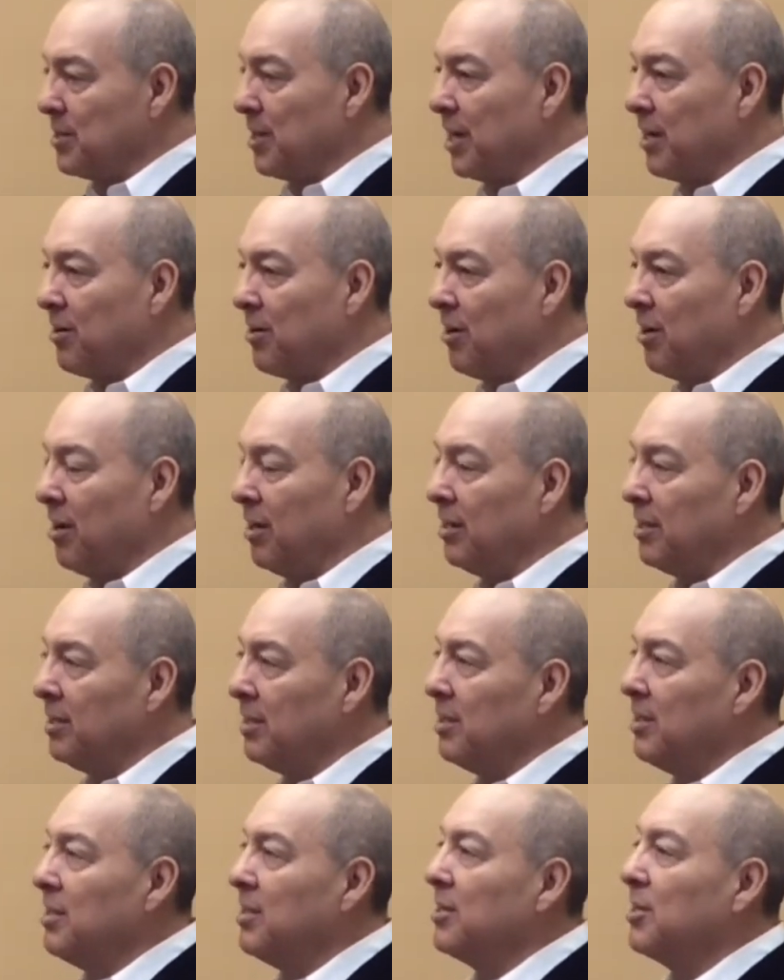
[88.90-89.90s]
which I
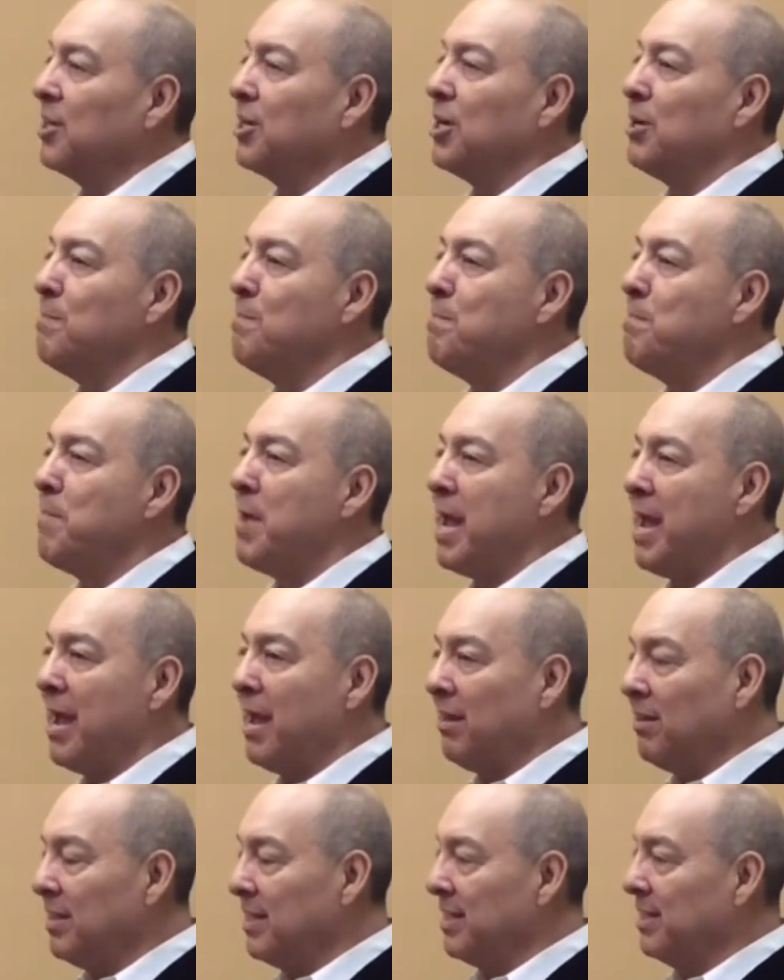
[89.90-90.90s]
call
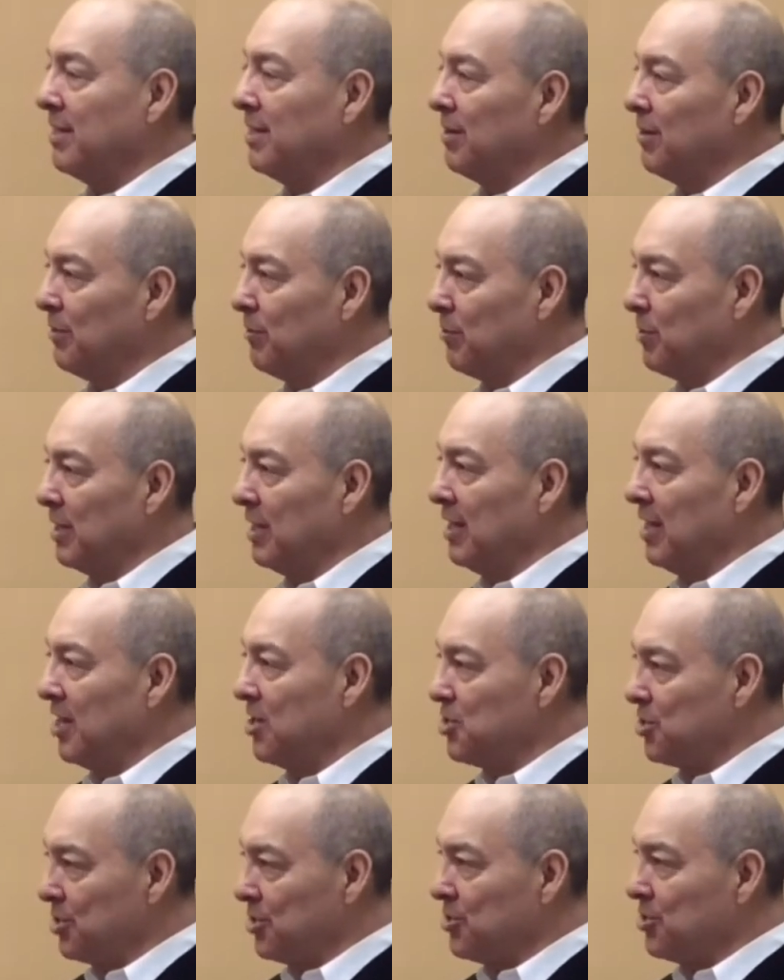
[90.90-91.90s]
compelling
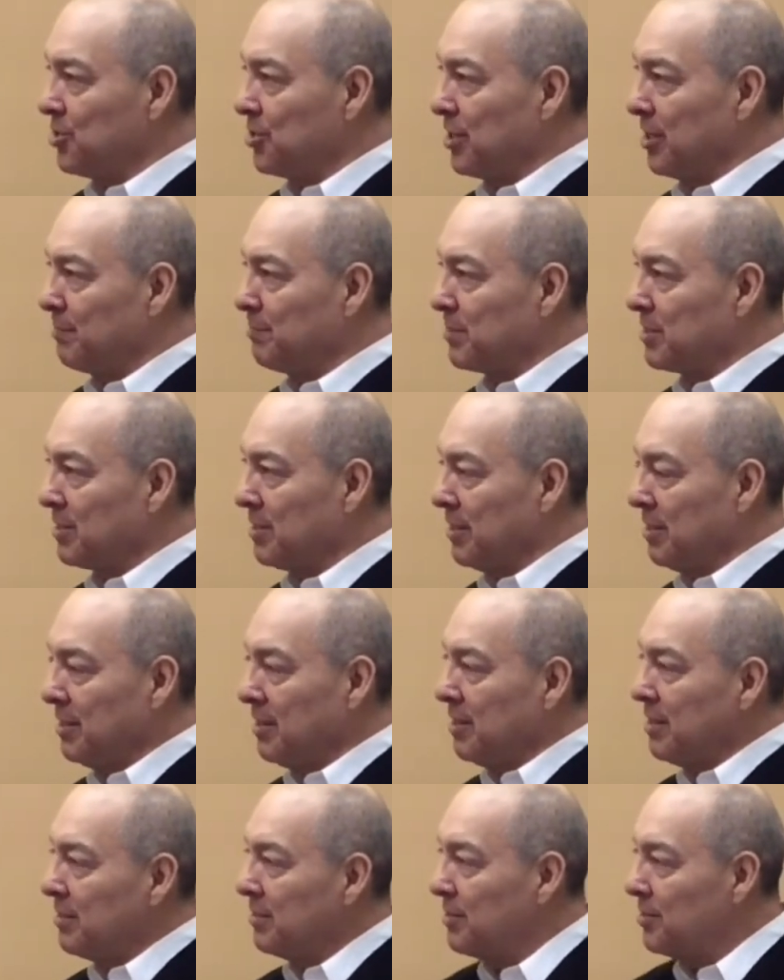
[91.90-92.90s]
relationships.
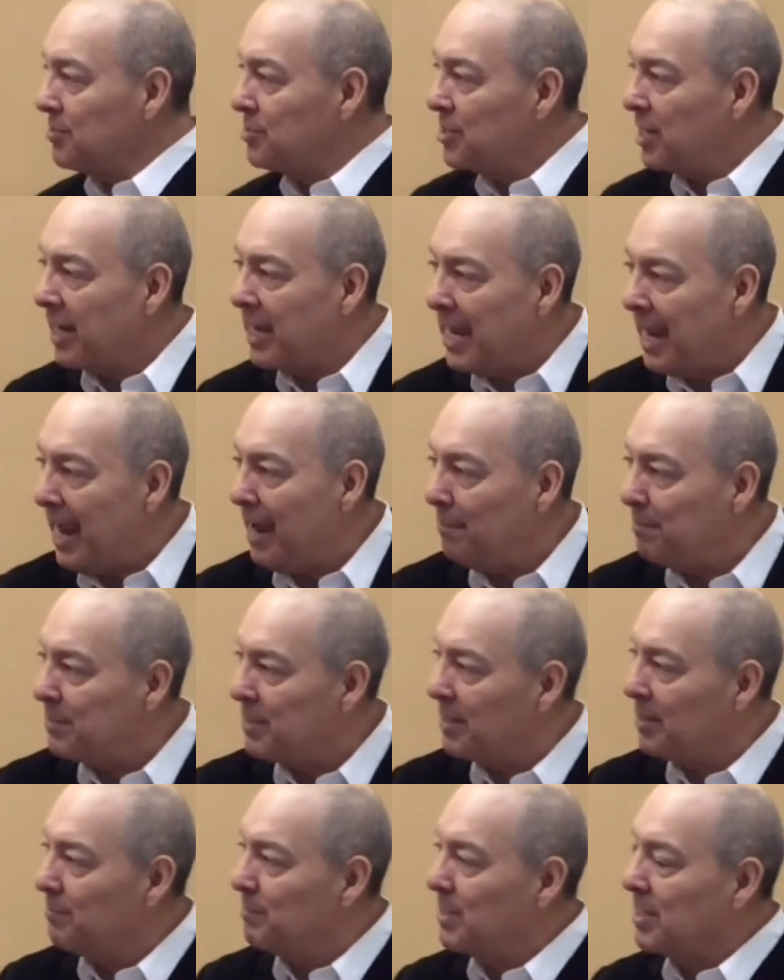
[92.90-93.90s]
There's a
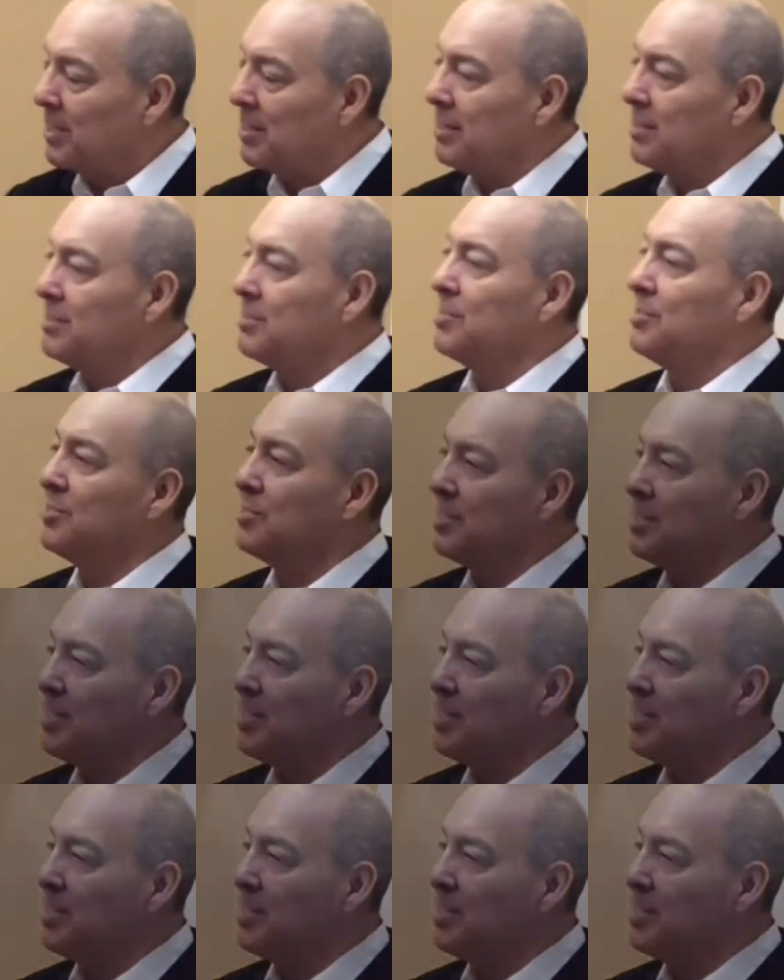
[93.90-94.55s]
gap there because you